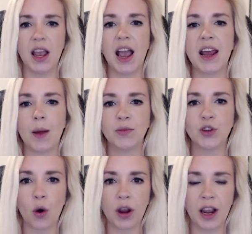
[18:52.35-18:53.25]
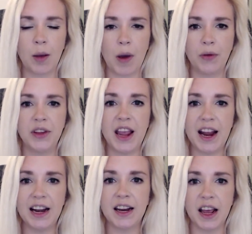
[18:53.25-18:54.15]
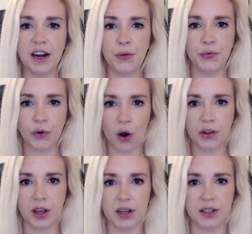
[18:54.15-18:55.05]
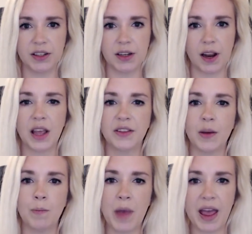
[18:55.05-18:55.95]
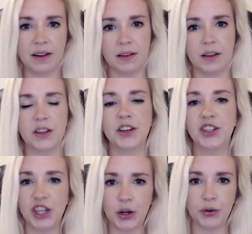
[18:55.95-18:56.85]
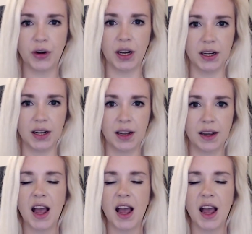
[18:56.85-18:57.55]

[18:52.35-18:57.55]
And I'm talking about the alienated fathers, the men, the children.